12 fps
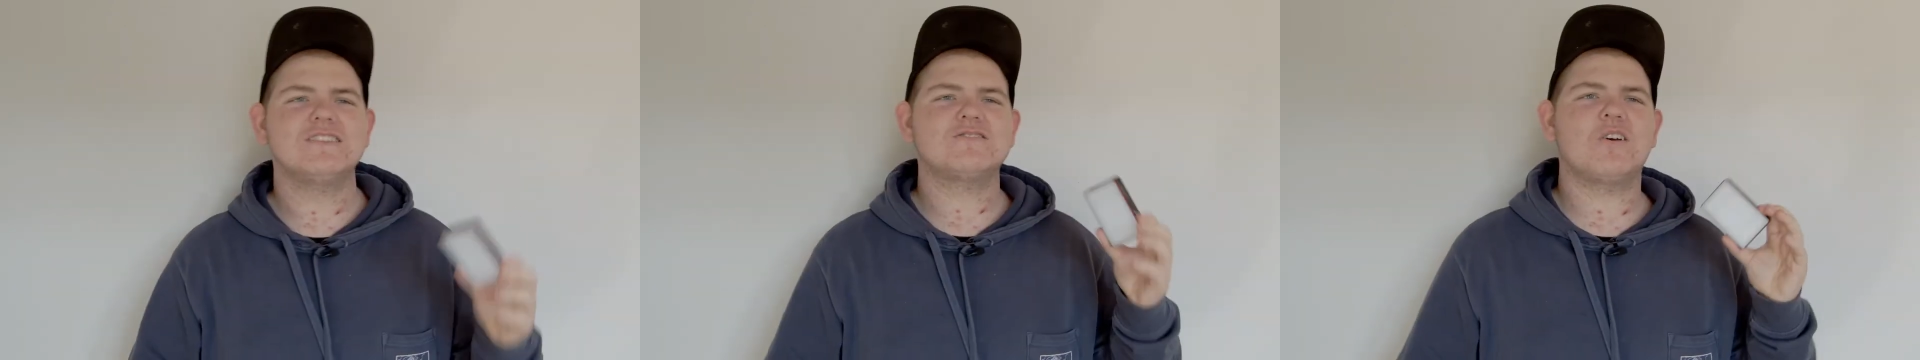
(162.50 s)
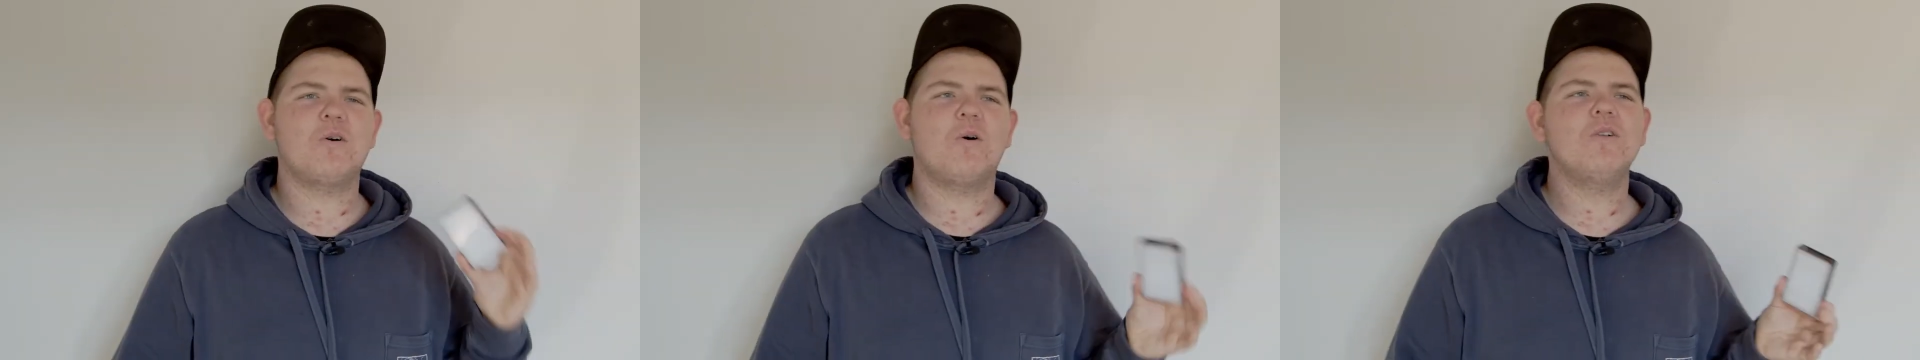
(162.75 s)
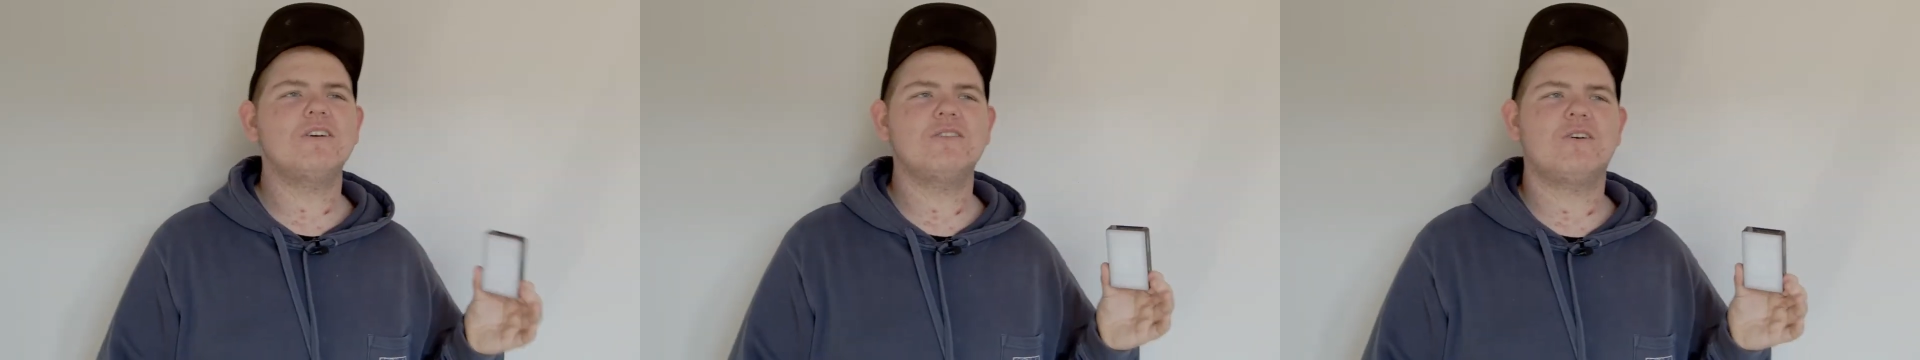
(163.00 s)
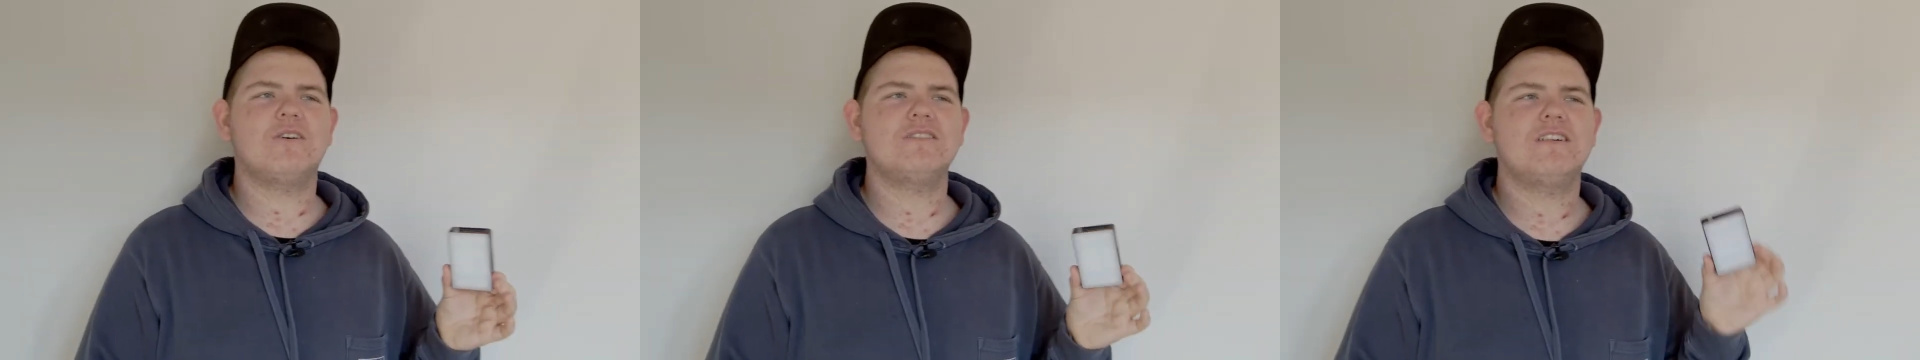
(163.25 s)
So all in
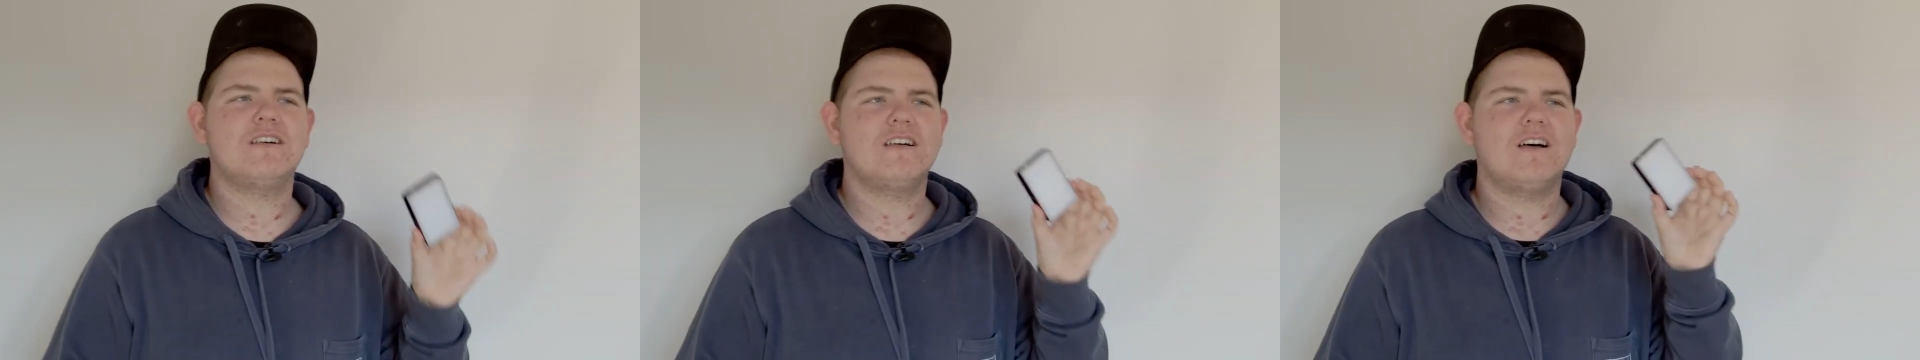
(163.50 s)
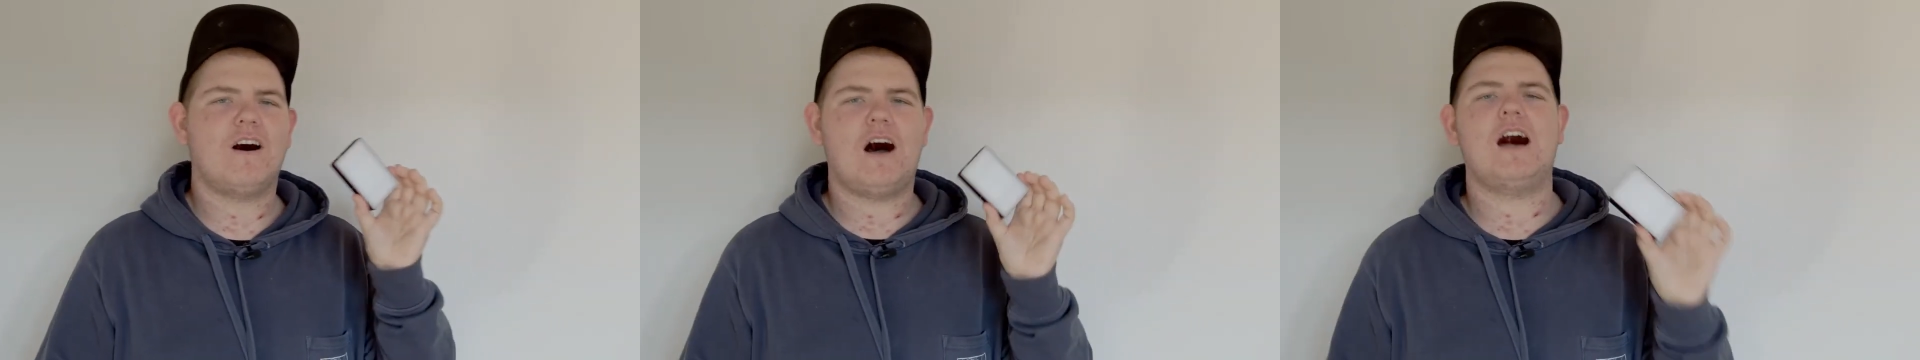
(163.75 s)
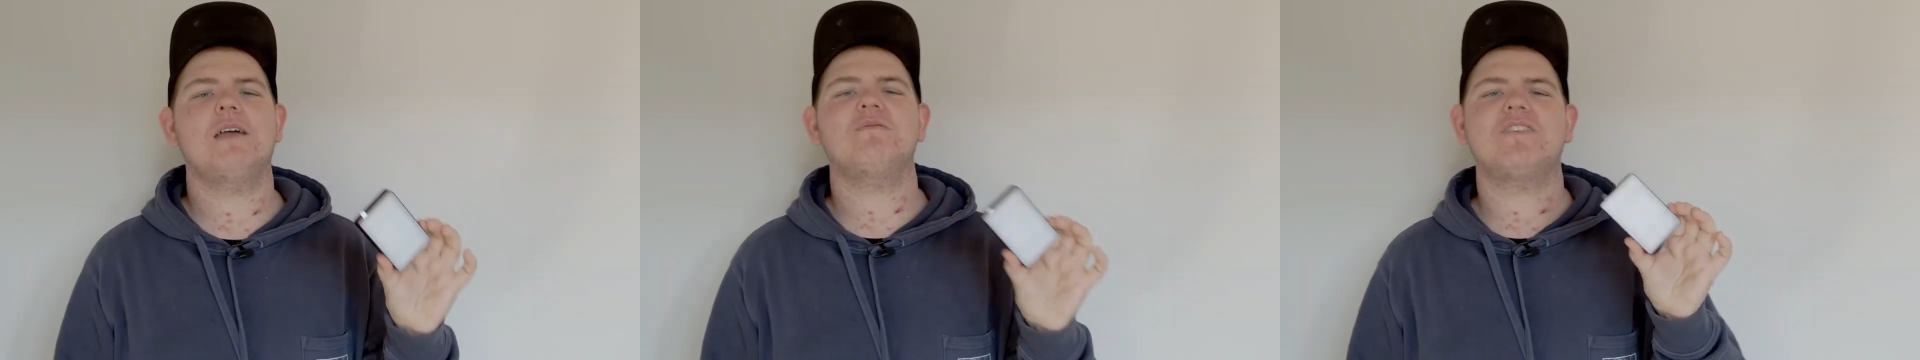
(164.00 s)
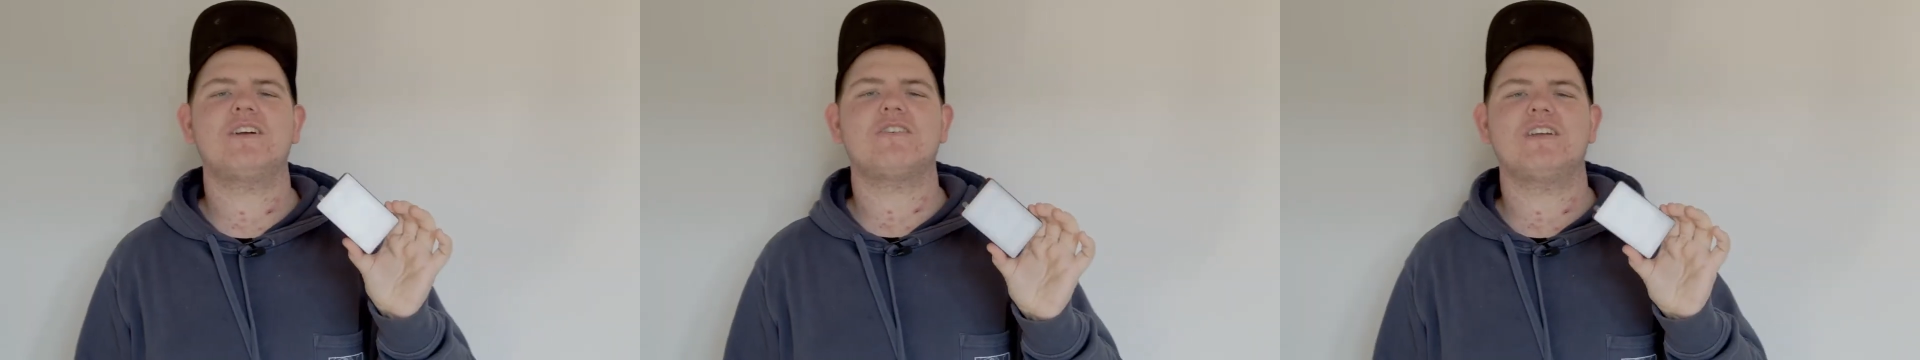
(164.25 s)
all, I'm
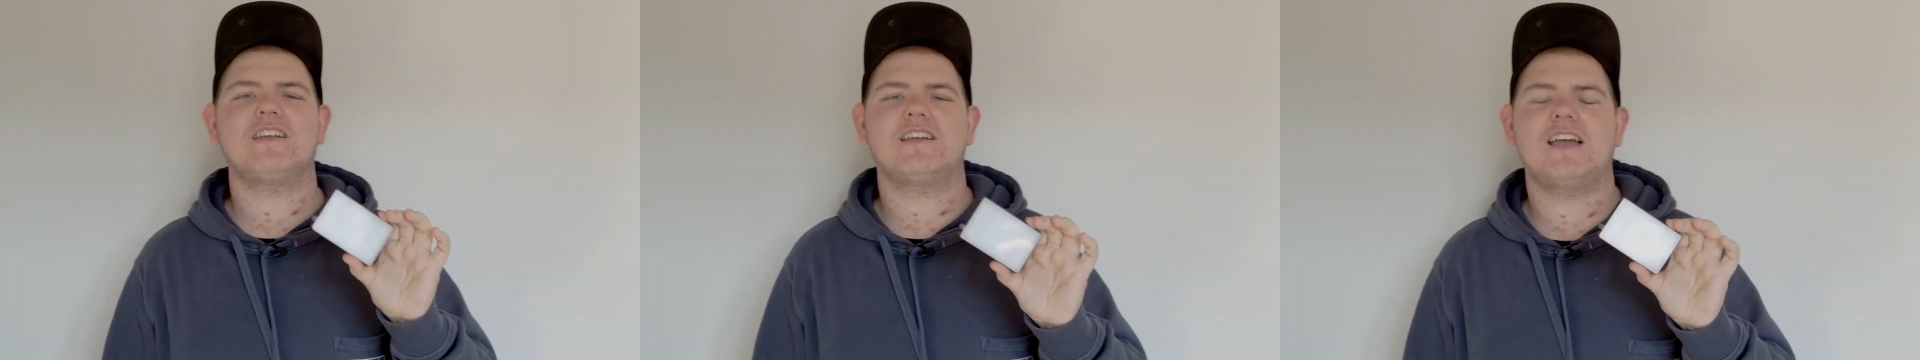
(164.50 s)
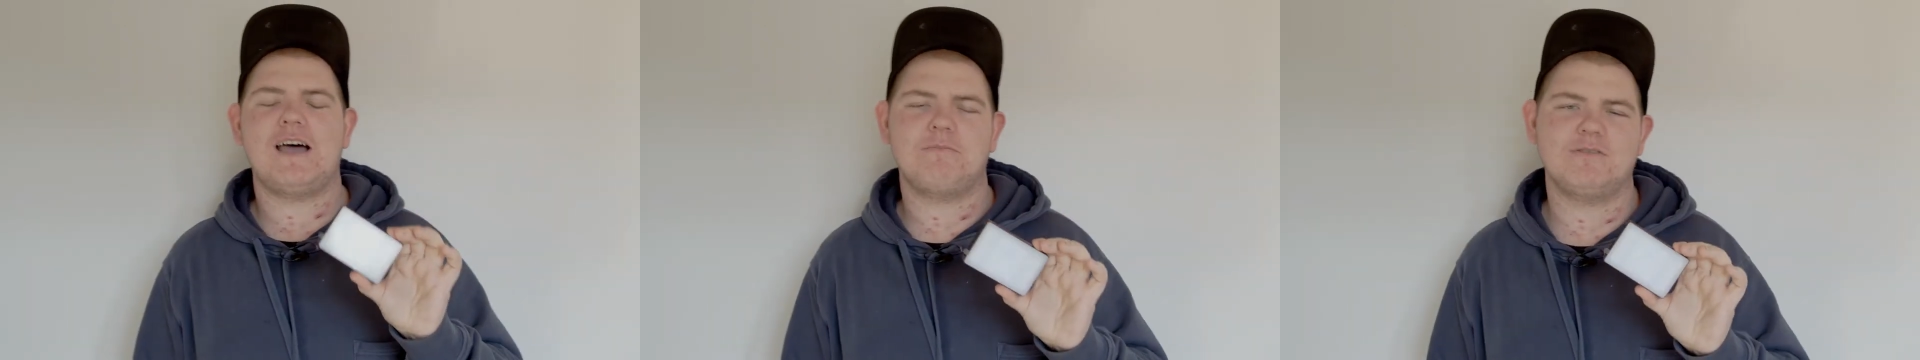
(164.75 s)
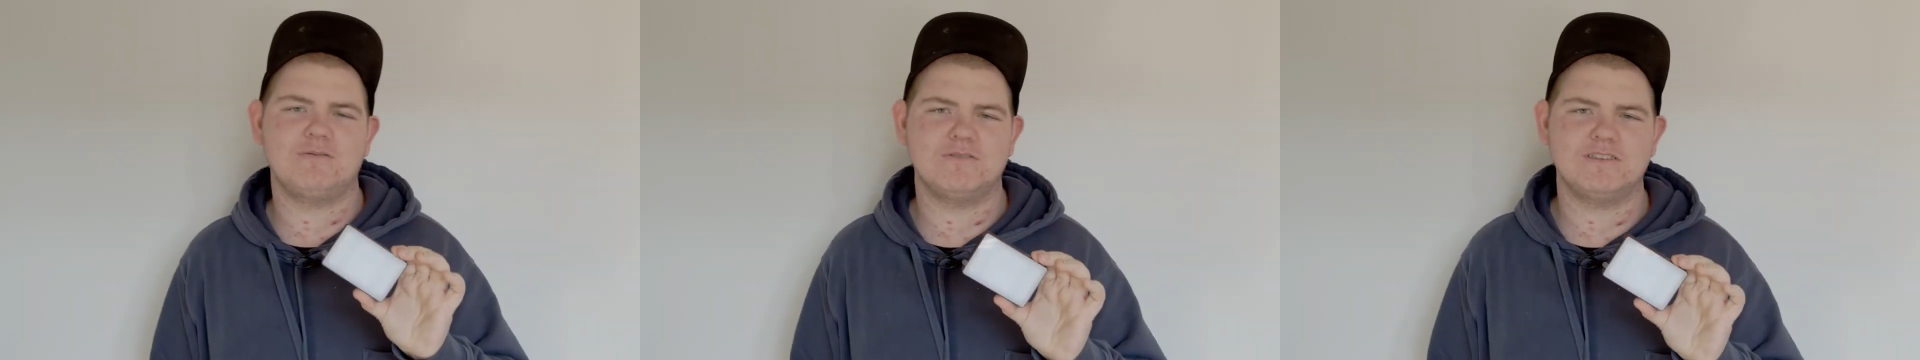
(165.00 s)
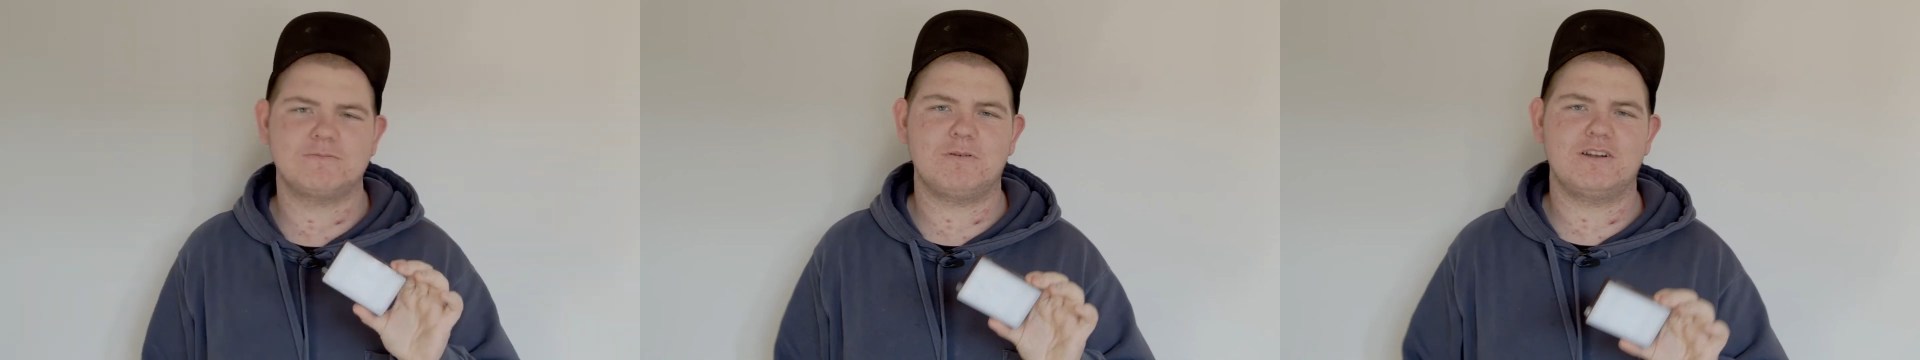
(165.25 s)
very happy with
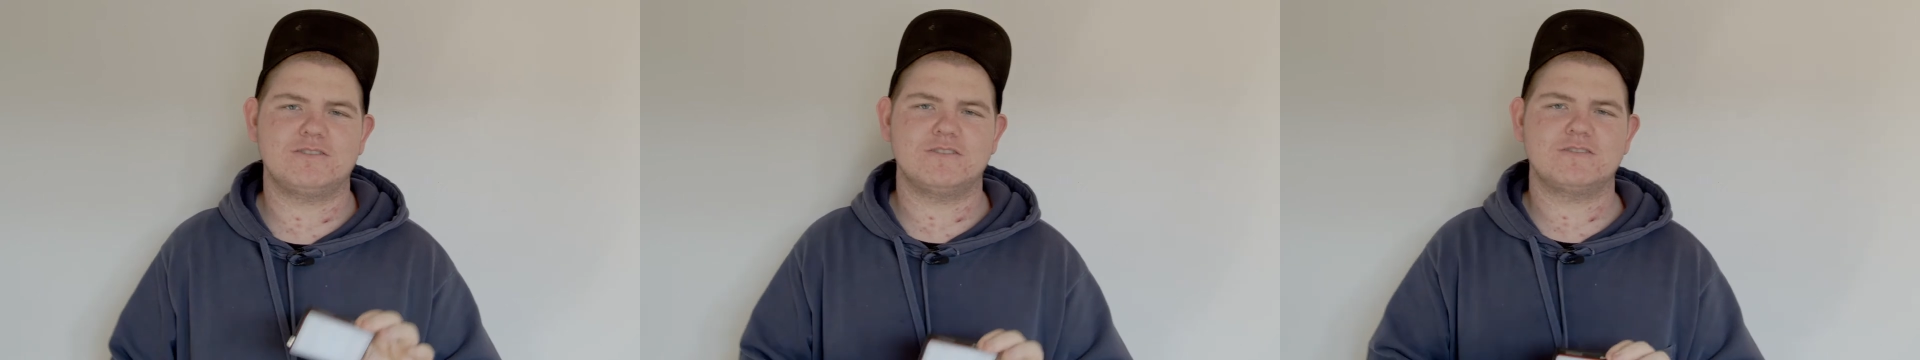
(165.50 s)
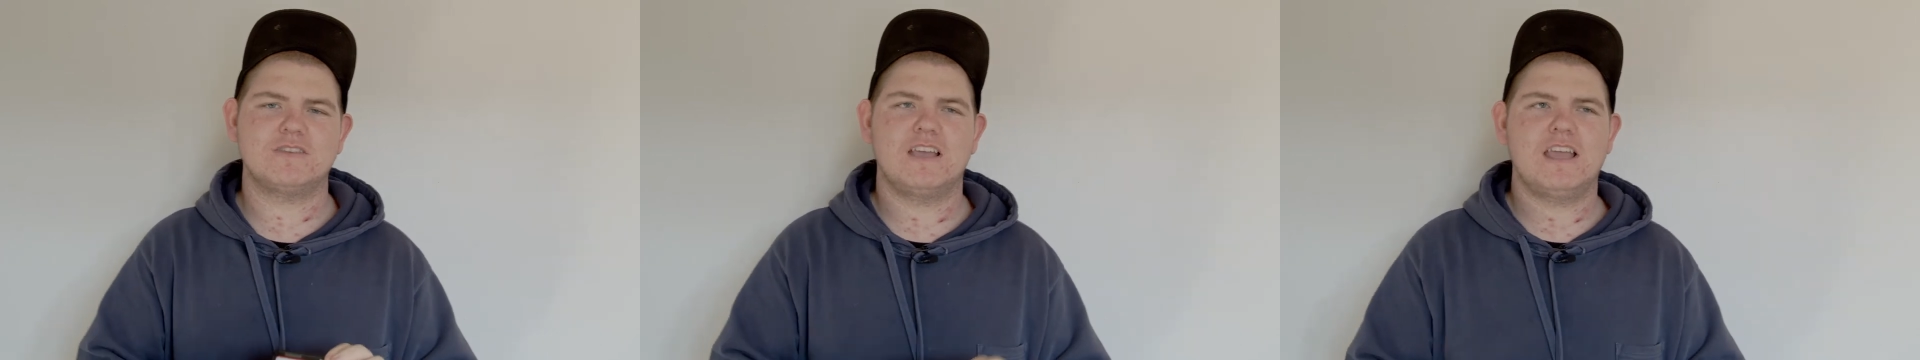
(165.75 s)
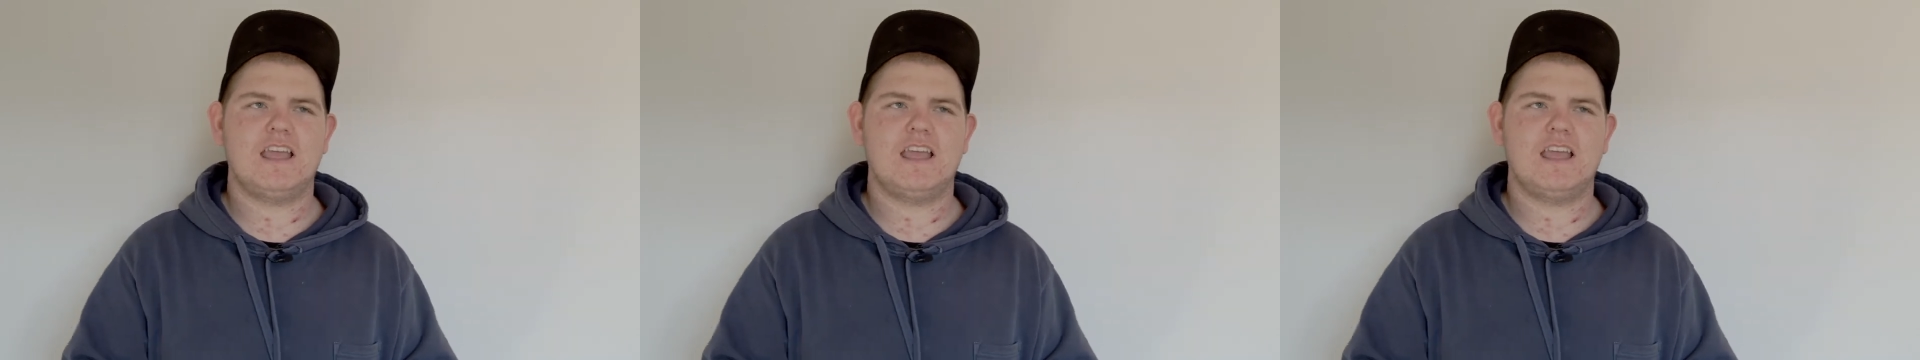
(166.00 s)
this purchase.